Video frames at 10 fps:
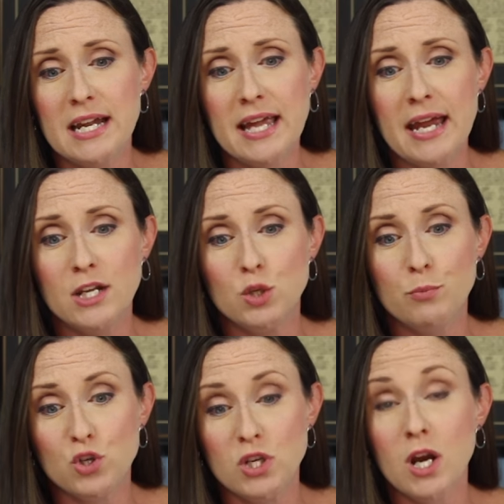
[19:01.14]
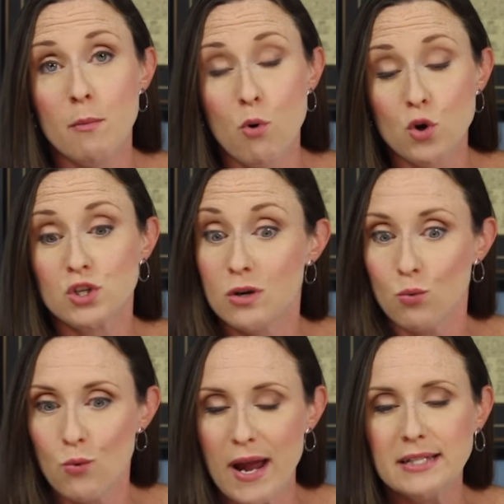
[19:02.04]
dedicated to pushing abortion
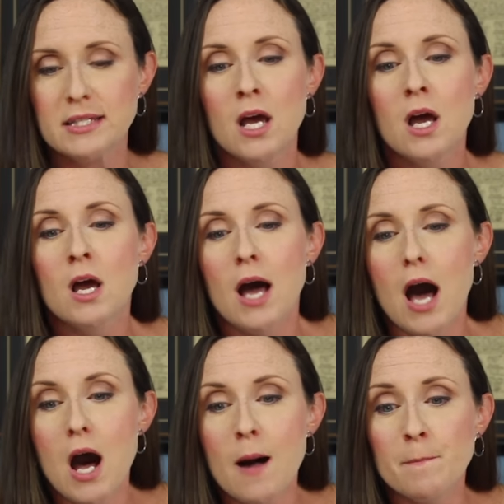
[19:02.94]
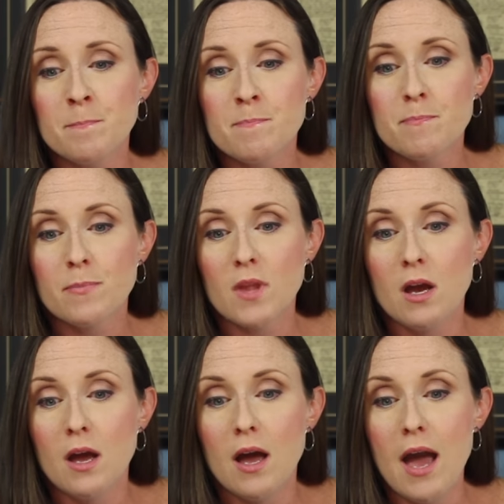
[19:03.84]
rights.
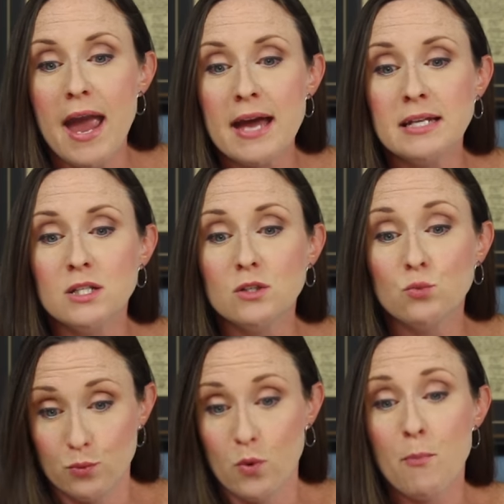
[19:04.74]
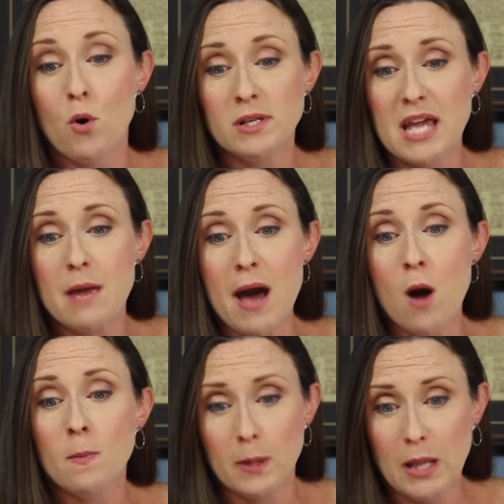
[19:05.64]
And reports came
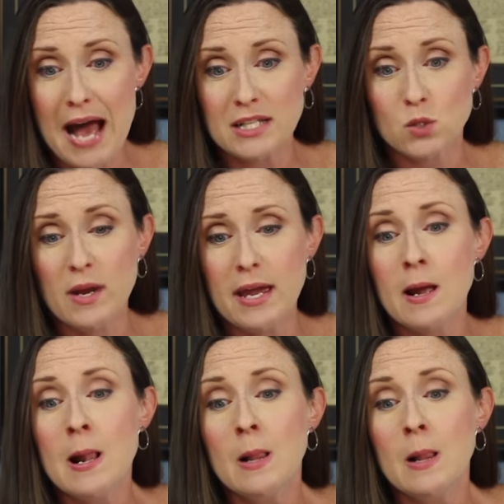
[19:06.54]
out last week